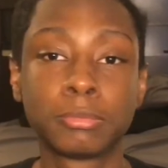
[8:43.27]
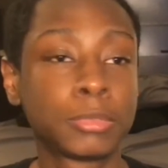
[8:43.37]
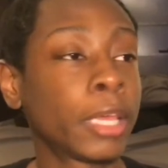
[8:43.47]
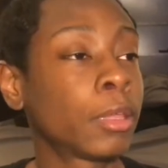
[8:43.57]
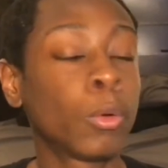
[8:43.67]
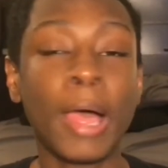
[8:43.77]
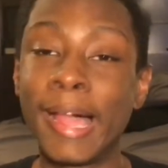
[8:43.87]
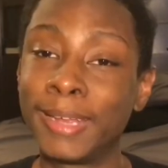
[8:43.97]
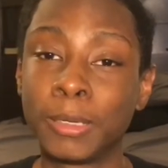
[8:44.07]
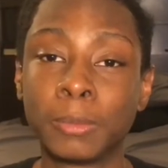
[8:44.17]
take your
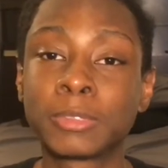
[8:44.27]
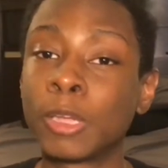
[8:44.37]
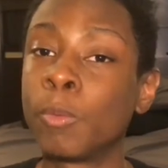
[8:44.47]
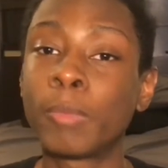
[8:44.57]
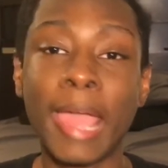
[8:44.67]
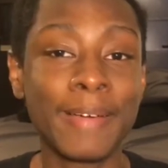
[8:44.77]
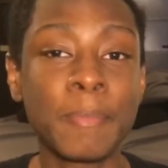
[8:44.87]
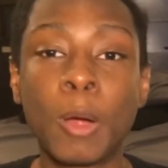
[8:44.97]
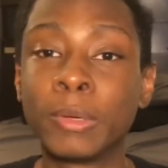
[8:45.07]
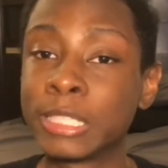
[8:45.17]
items, don't have
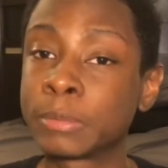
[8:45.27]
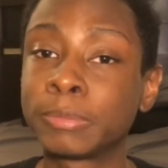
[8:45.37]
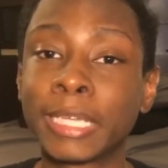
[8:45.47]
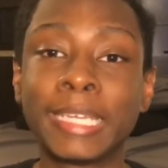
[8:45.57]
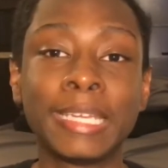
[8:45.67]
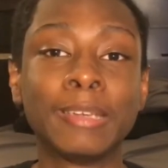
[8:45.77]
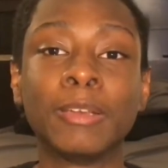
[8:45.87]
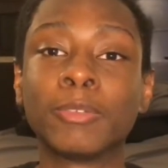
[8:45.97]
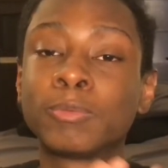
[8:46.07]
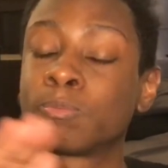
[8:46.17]
them on display
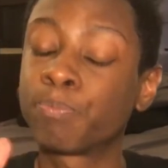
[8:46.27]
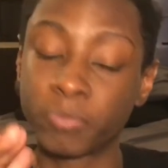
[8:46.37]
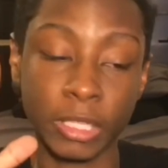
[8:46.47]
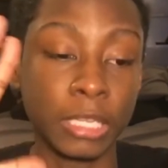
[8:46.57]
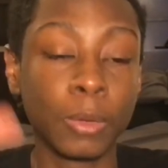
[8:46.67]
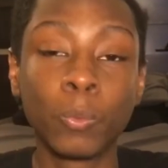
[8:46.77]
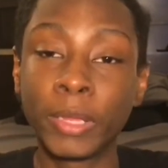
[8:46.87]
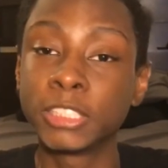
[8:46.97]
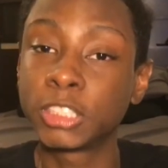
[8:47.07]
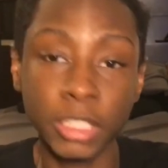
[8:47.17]
in the
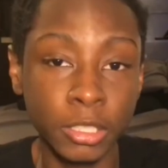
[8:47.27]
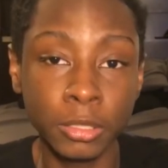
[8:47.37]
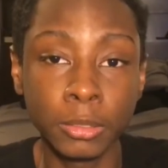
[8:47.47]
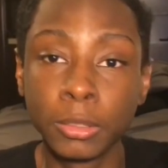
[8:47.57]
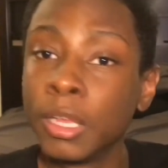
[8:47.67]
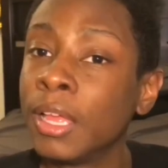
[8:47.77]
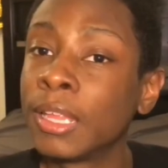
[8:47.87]
windshield.